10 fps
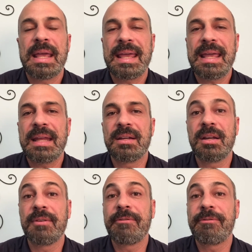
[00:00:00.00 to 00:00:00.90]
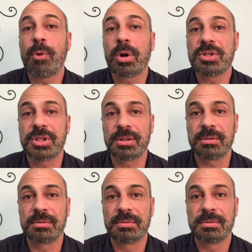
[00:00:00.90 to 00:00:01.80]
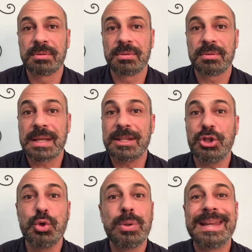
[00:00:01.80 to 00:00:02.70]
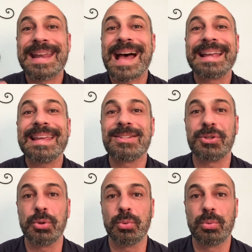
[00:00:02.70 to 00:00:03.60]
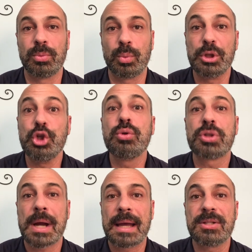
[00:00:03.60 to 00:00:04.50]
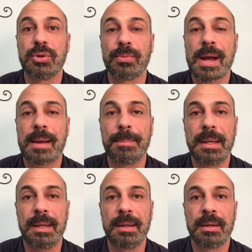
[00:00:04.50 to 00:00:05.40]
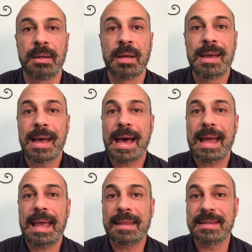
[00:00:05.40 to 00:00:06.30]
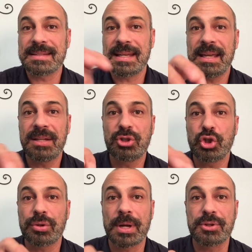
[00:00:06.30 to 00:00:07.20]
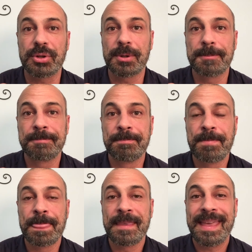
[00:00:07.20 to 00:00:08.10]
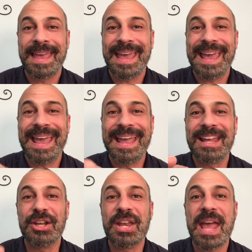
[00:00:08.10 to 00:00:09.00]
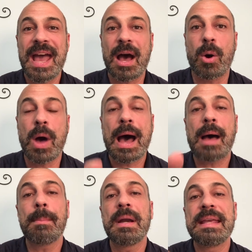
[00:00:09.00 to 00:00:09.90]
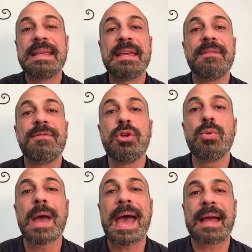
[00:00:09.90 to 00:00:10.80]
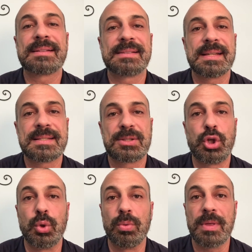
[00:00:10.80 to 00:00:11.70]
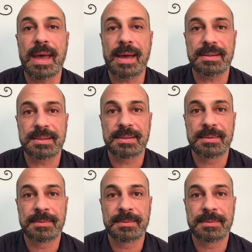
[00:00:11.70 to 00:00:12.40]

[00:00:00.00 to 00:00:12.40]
hidden fortune that you did not get to when you tried to rob me. I had this hidden treasure, and now I'm going to give you access to that.